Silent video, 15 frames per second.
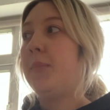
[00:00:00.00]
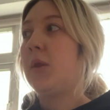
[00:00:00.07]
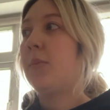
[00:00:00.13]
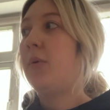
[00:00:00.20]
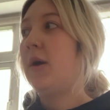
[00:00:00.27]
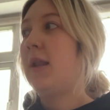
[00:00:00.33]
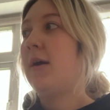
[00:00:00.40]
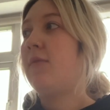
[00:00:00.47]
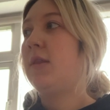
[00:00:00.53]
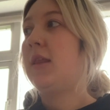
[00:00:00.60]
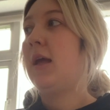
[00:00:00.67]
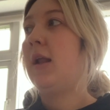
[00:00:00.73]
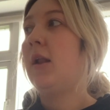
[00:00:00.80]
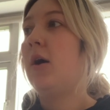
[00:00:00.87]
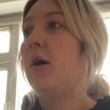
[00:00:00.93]
putting
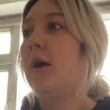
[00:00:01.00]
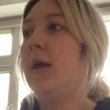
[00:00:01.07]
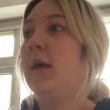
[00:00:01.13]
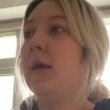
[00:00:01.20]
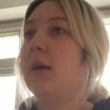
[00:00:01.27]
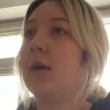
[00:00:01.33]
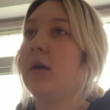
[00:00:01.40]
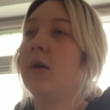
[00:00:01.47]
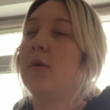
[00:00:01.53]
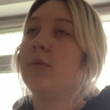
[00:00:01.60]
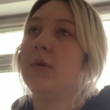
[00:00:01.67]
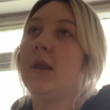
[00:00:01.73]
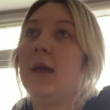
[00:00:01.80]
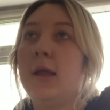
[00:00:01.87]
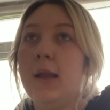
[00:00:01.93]
everything
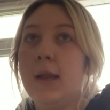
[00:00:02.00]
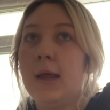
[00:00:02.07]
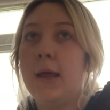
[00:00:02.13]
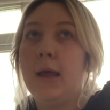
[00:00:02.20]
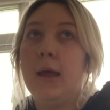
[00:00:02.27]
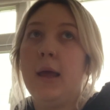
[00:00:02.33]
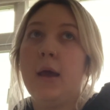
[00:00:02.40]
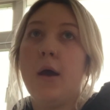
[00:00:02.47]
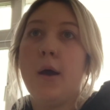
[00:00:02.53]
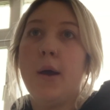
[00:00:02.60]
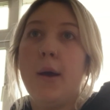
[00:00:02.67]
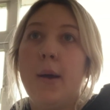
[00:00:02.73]
neatly,